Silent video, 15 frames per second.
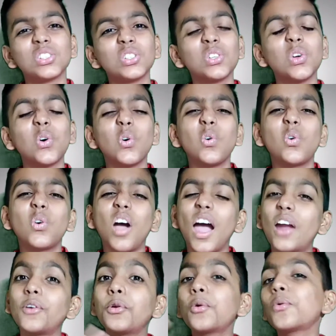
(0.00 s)
no,
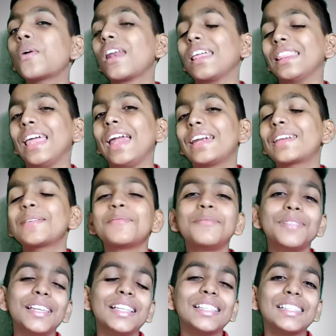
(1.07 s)
I don't want that
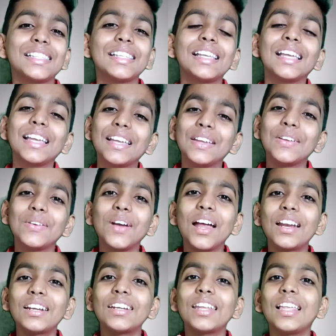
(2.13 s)
means you
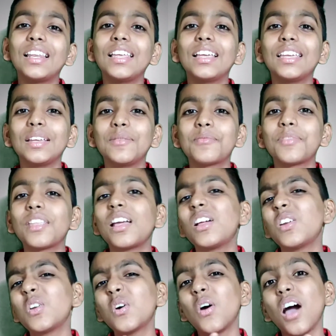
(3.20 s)
are telling him
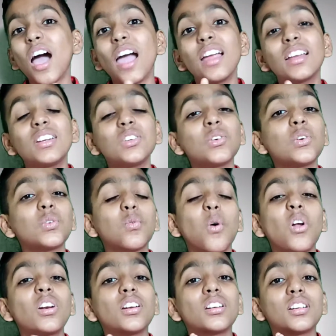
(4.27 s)
no, I don't
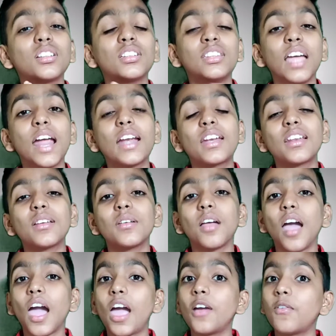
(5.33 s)
want that,
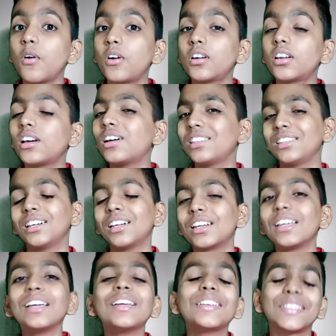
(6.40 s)
I want other.
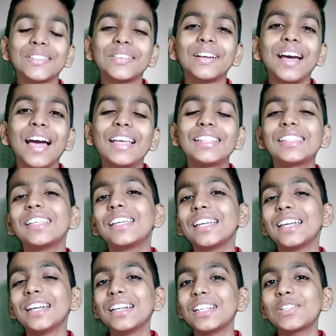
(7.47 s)
So guys,
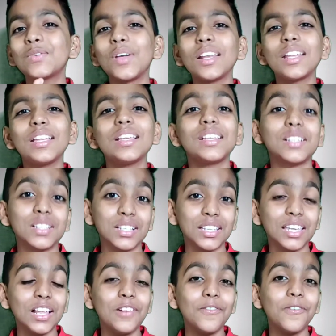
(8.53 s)
it is very
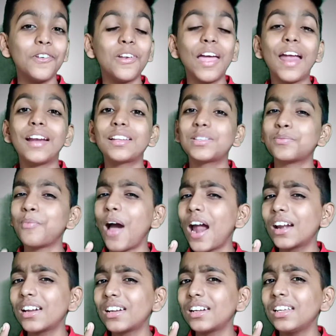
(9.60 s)
skillful and
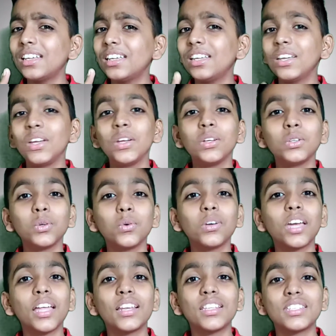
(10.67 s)
smartly you
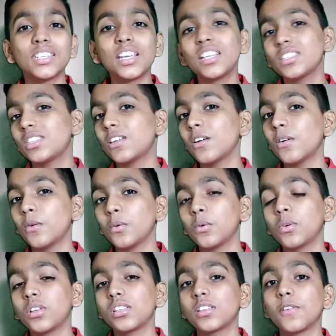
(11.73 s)
can change the,
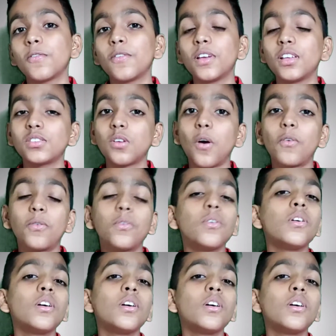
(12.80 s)
you can say, face of